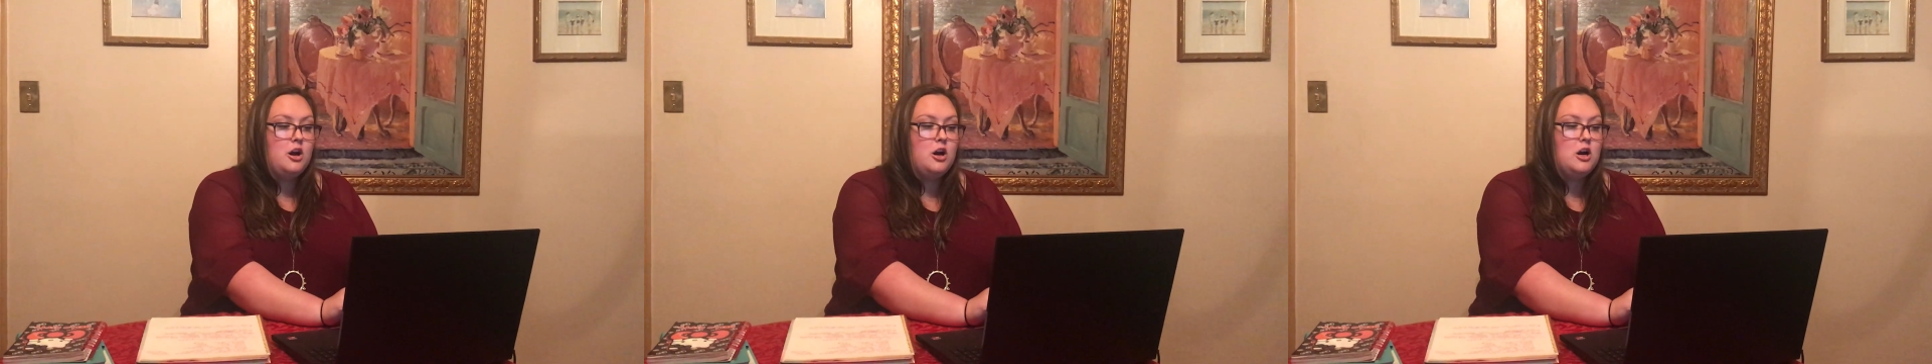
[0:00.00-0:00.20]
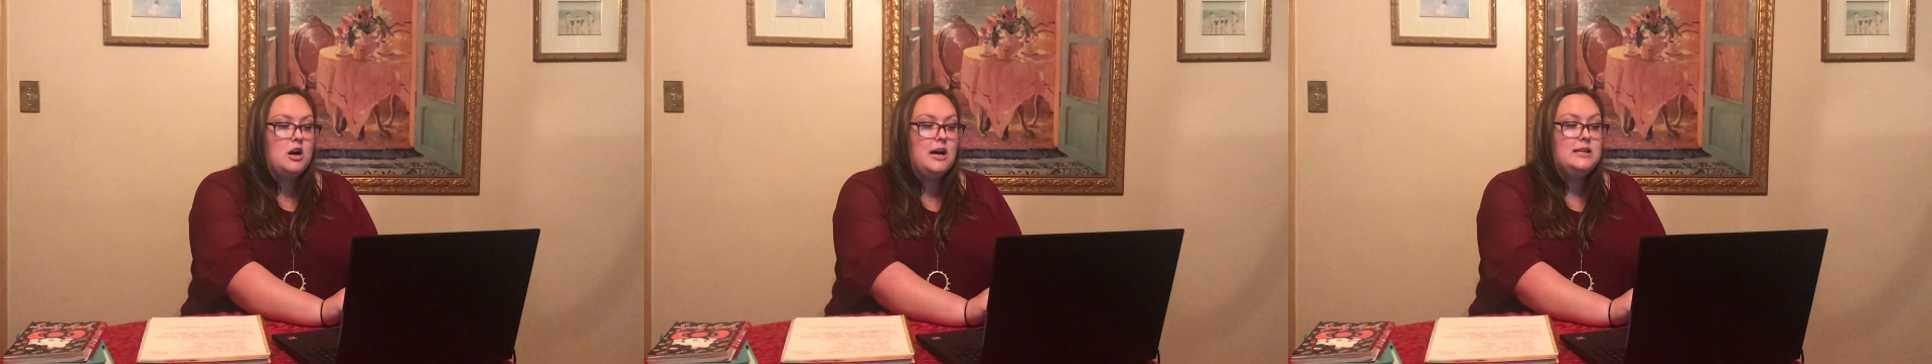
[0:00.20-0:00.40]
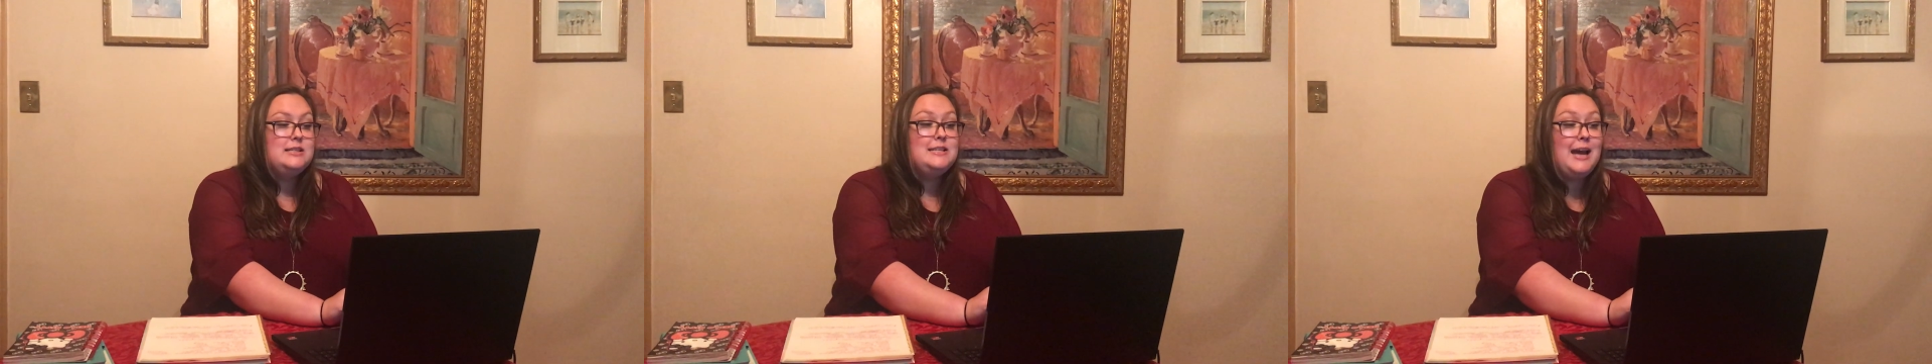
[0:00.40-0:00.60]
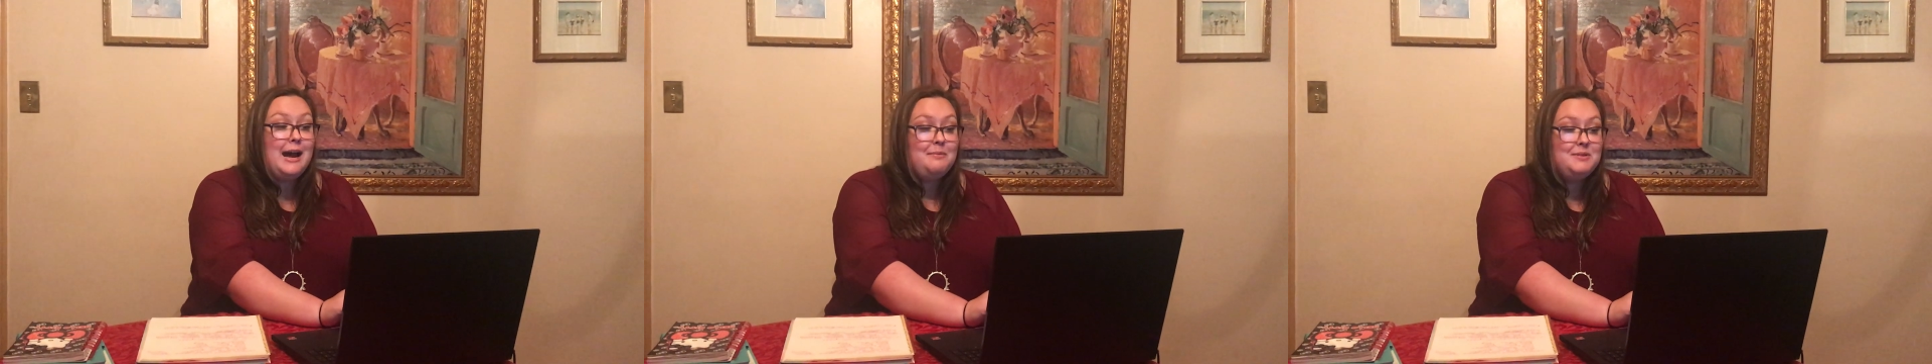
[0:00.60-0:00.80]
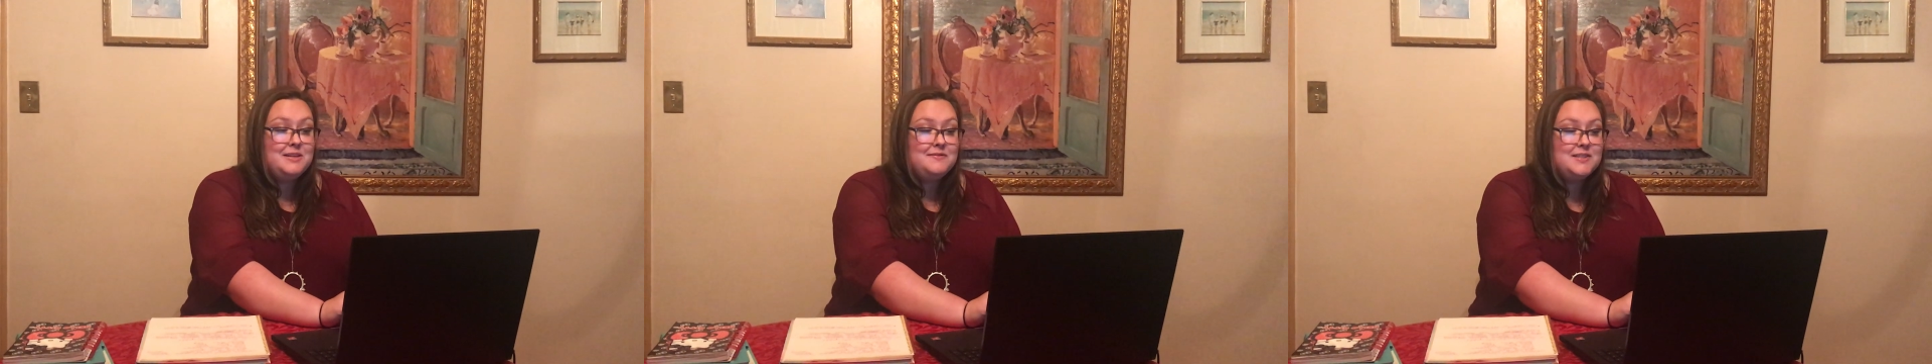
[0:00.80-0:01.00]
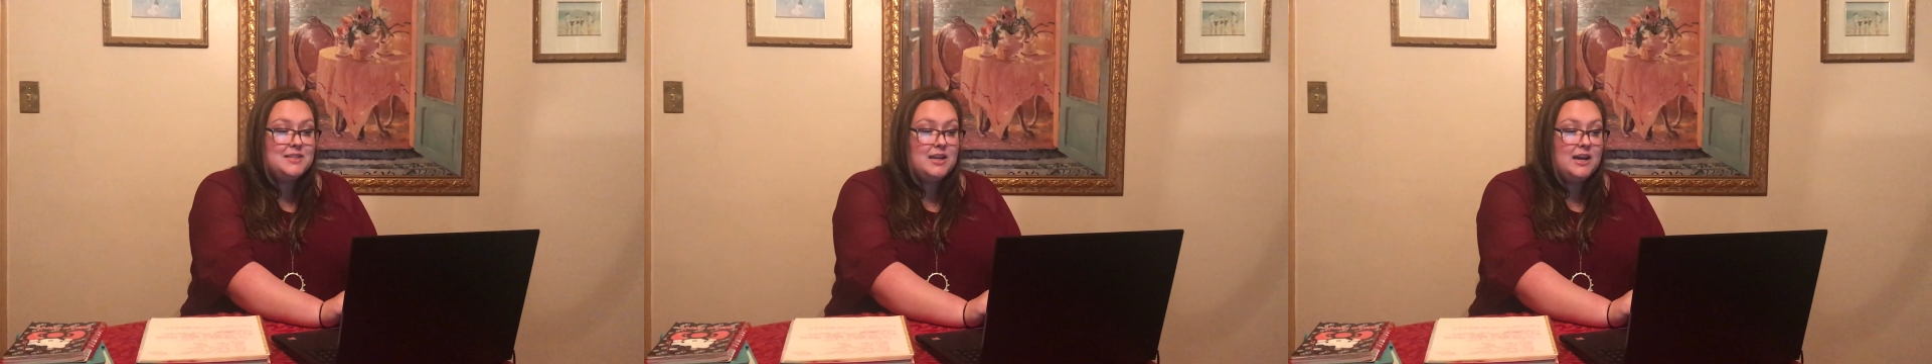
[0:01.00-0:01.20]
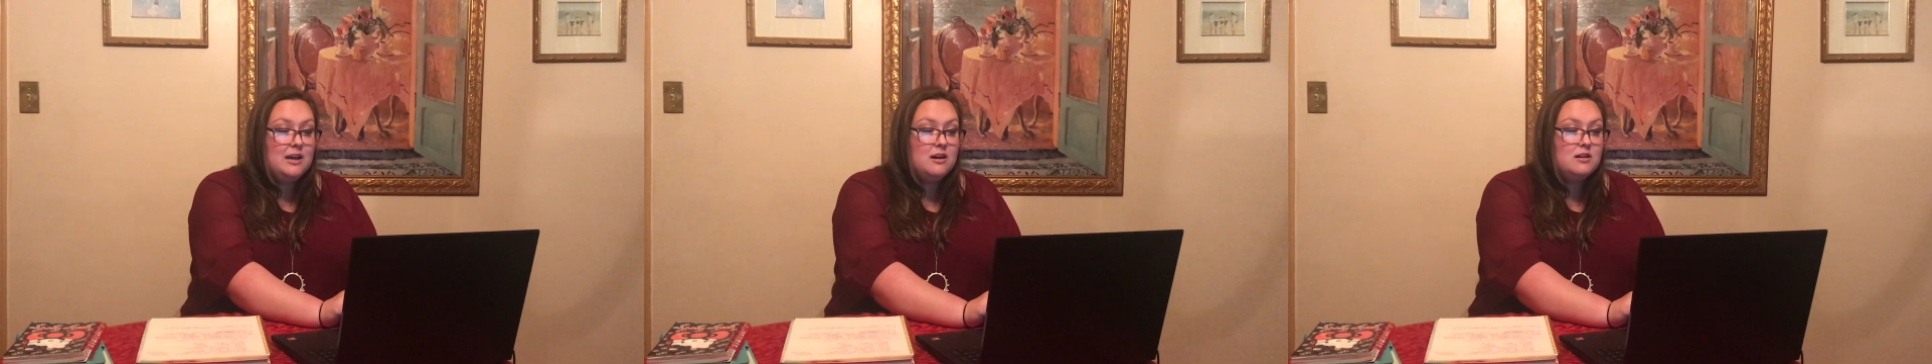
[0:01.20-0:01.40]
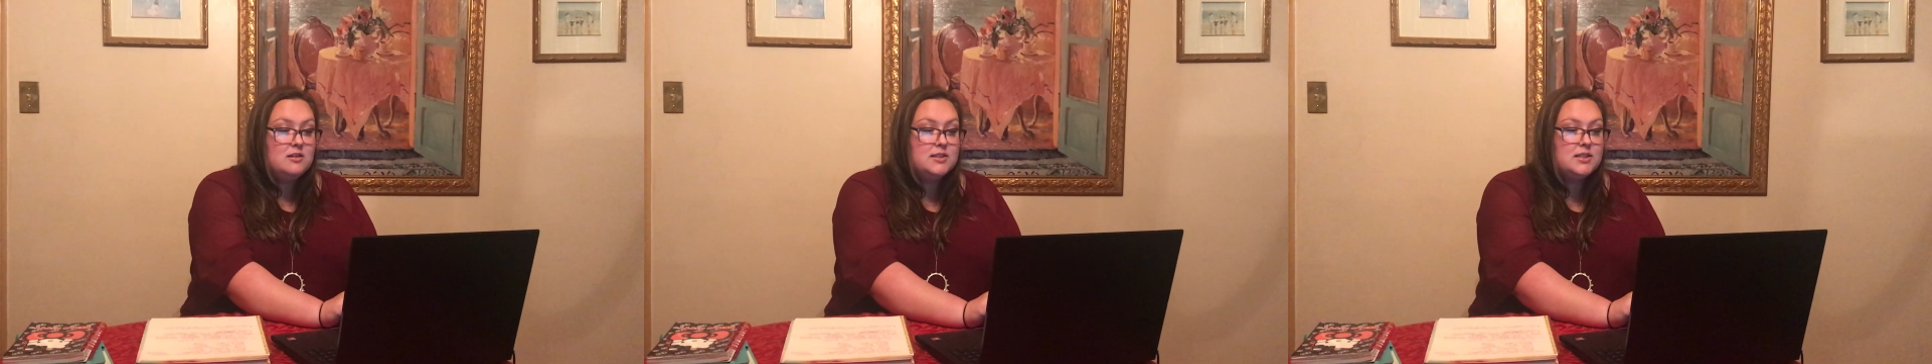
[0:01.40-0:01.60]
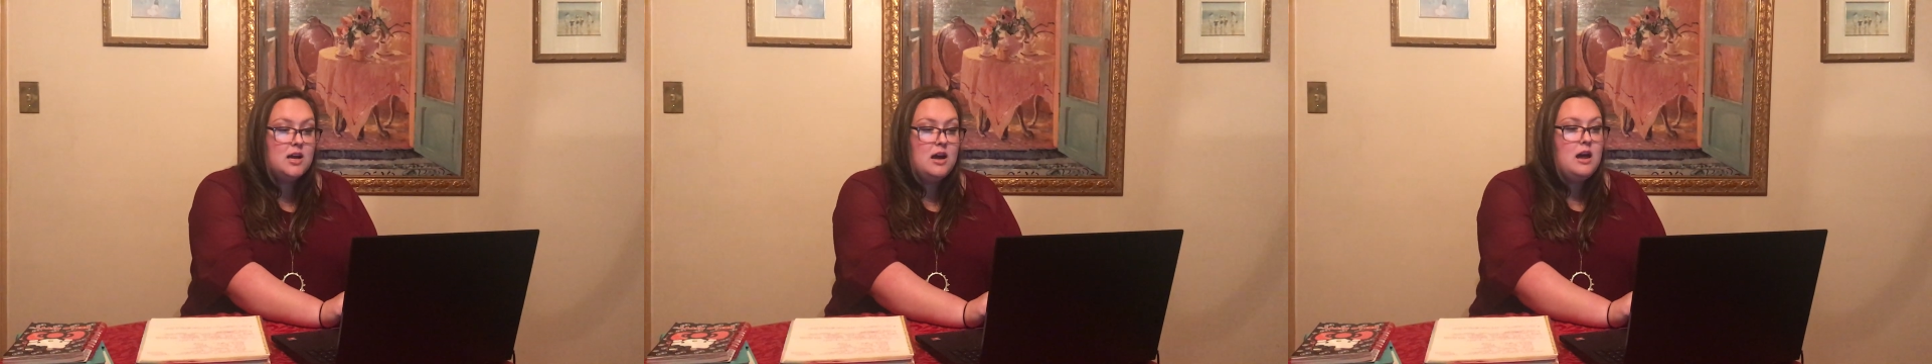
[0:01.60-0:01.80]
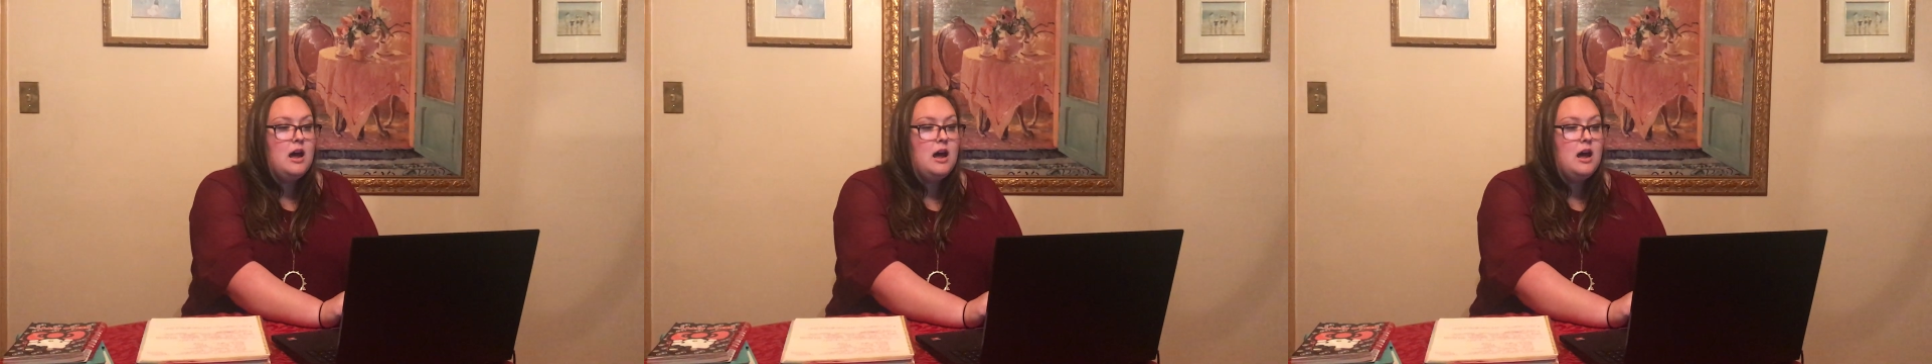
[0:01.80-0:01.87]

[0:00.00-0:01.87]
her adaptive skills,